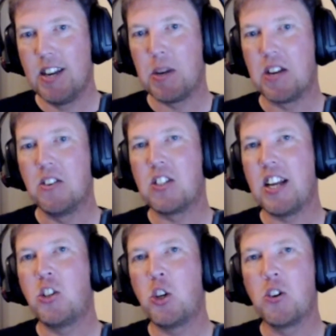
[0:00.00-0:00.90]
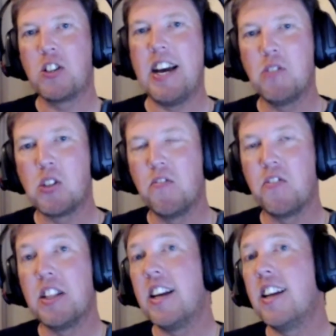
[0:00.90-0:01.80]
because they chucked out
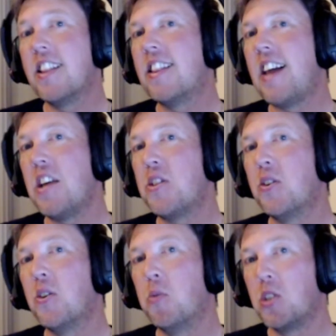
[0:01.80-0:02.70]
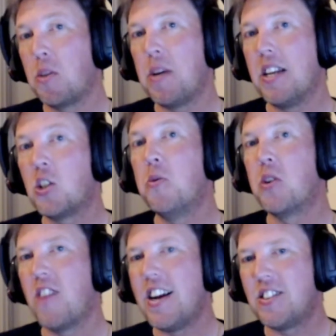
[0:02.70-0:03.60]
something that they thought was a bit too
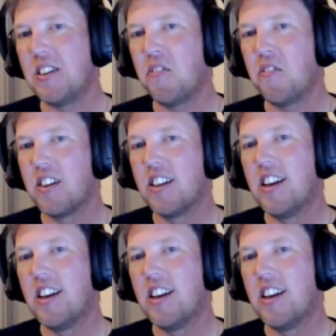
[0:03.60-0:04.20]
aggressive,